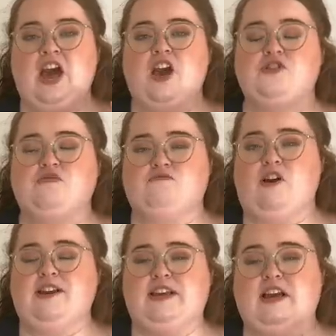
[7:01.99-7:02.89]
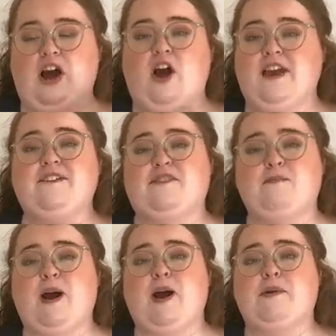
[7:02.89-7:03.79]
at the right height for
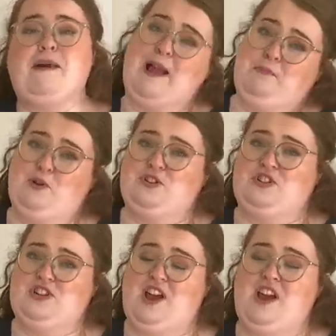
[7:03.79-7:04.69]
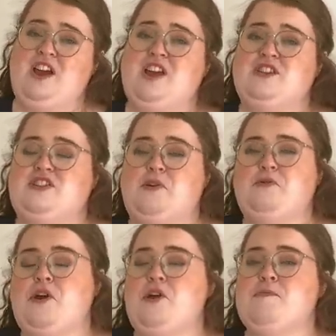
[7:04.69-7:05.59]
my back posture. Mm-hmm. So
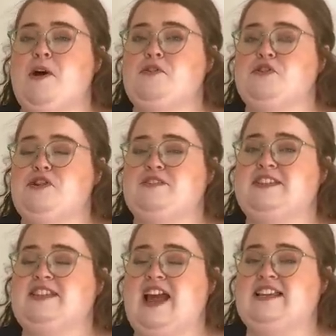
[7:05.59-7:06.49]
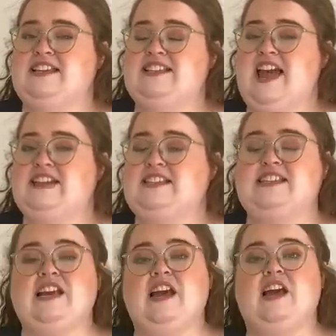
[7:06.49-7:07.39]
although you might not use a standing
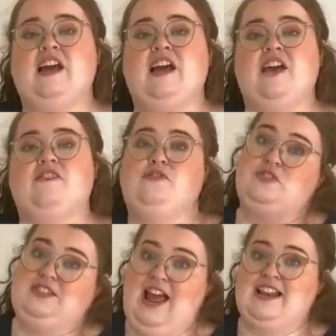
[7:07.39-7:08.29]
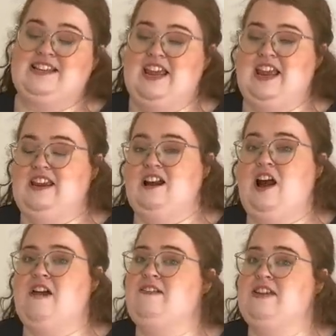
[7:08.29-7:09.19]
desk for standing,
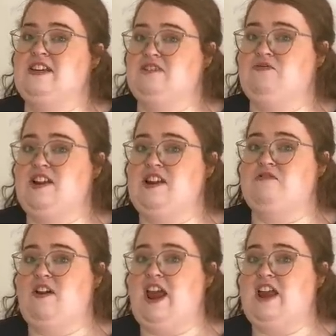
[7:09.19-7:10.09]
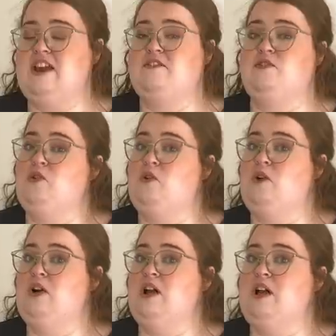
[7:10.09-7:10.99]
I think it's really great
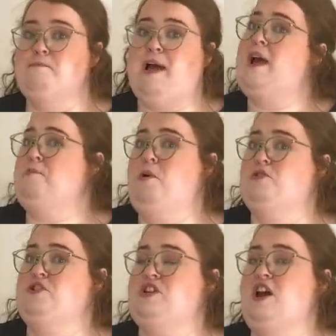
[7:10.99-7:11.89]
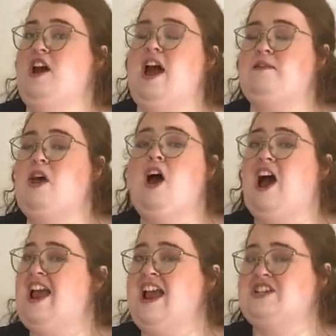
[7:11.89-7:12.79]
for back posture. And
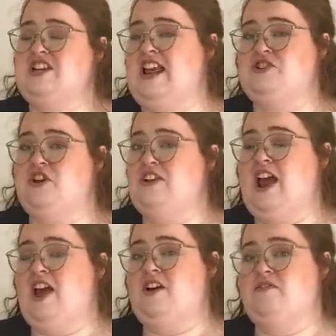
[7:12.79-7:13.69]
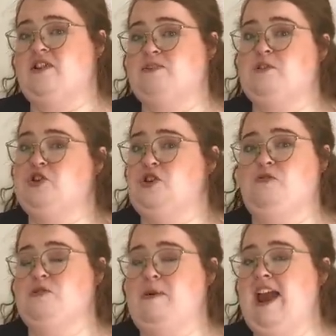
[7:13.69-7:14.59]
I actually don't have as much
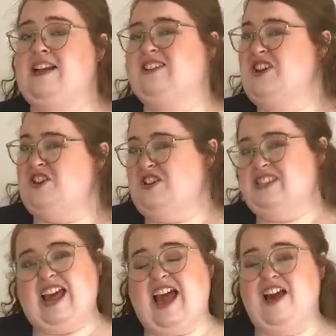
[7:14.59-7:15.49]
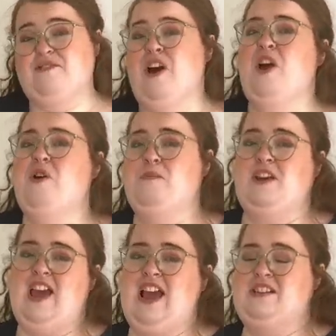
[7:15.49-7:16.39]
shoulder pain as I used to have when
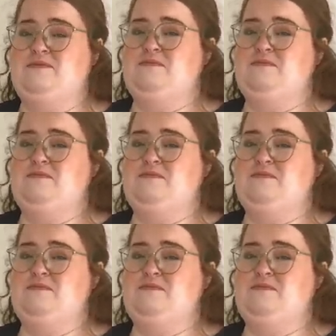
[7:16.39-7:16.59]
I had